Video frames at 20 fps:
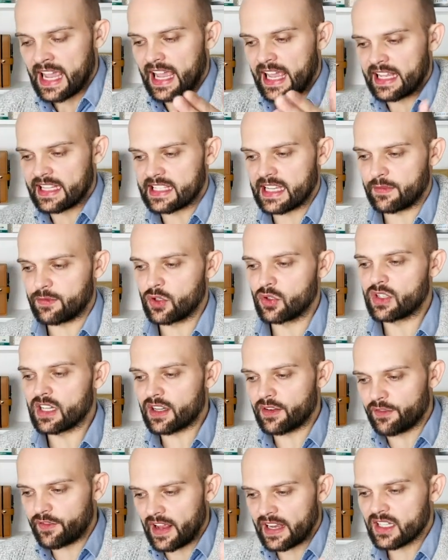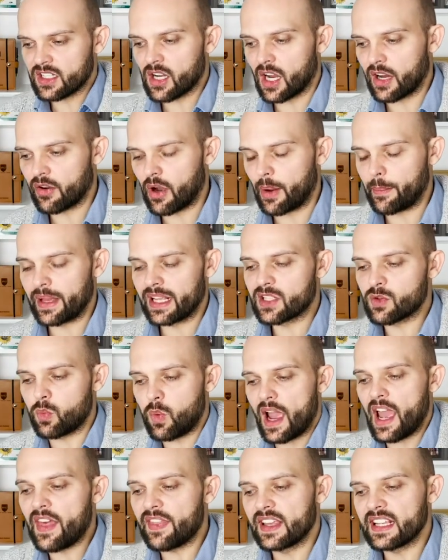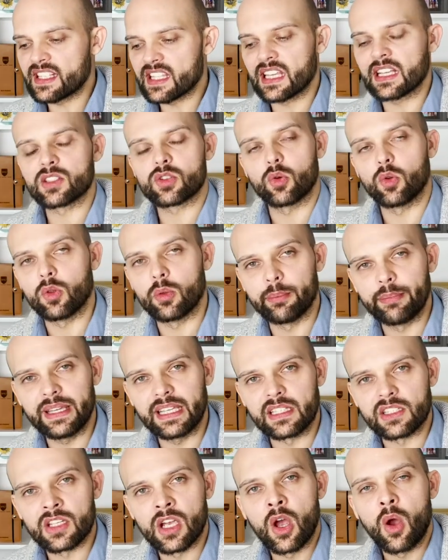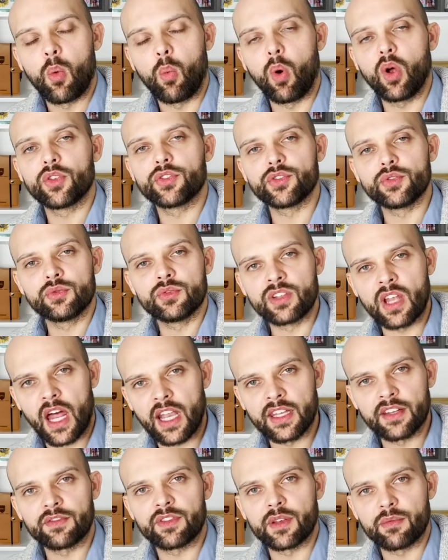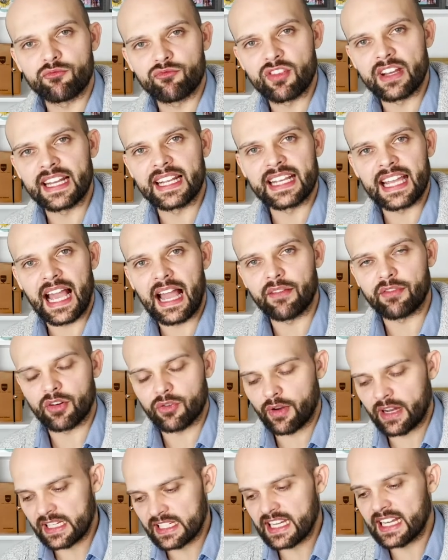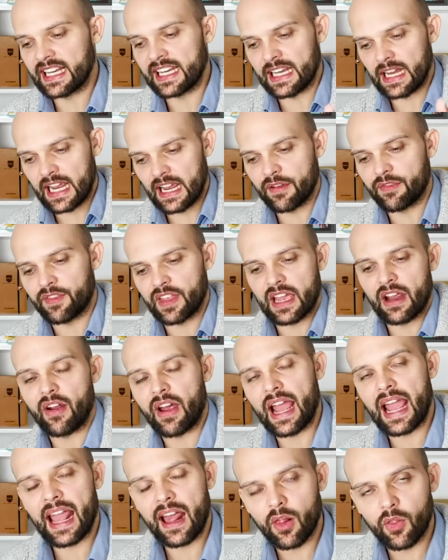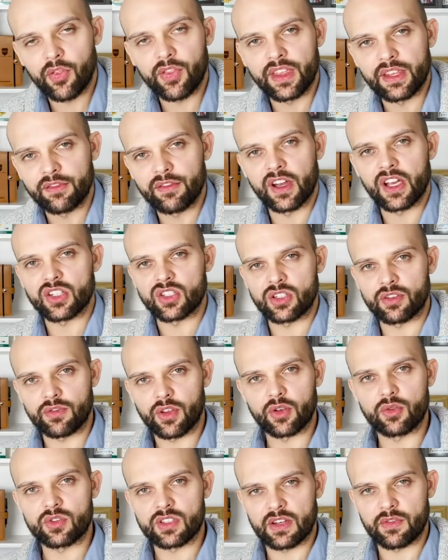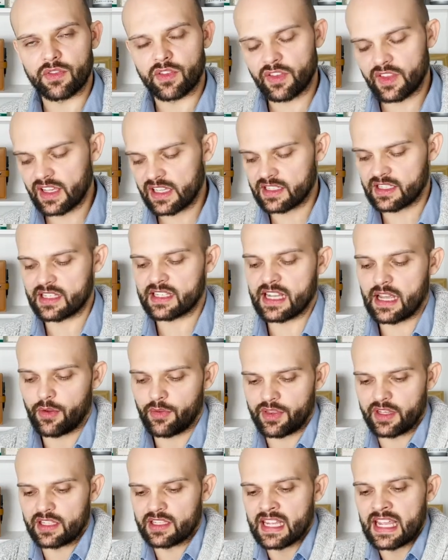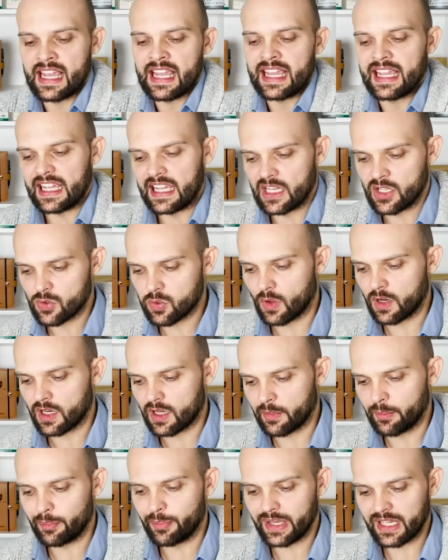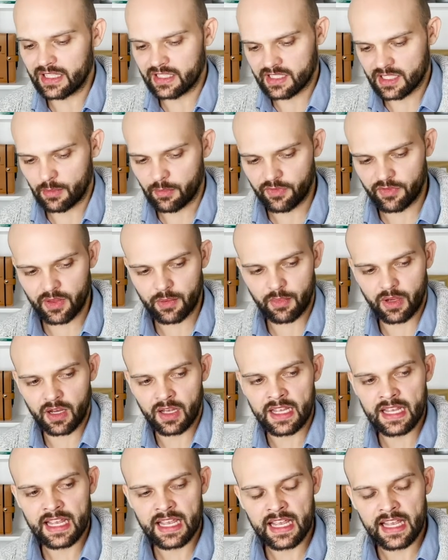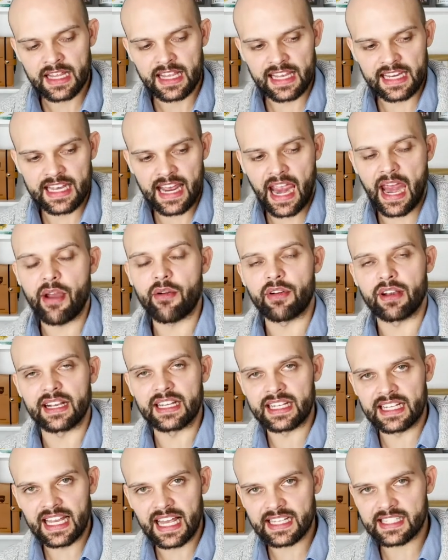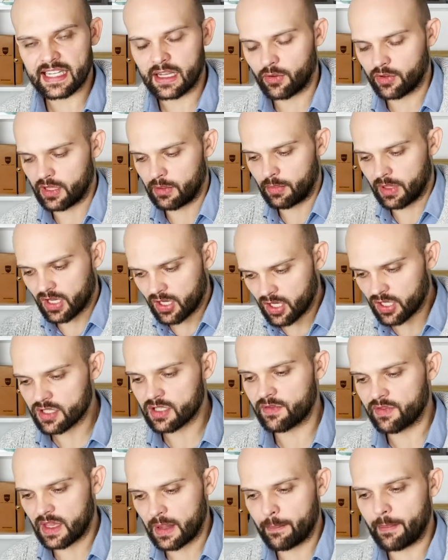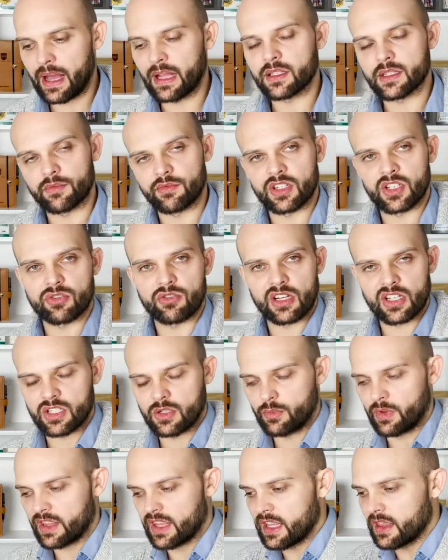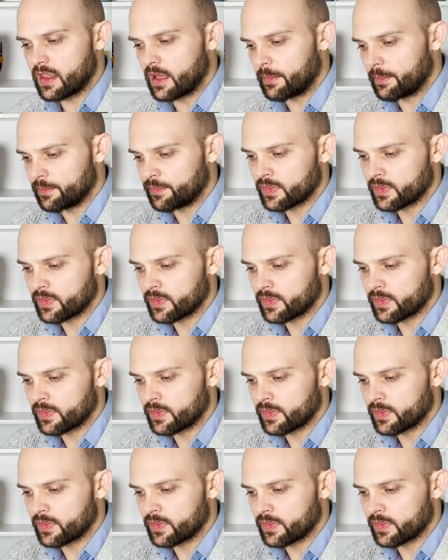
It's if you did a Venn diagram, it's where these things all meet. What do none of them really have a great deal in if they are a healthy version of those different things, as healthy as each one can be? Some of them are inherently less healthy because of the amount of restriction within them.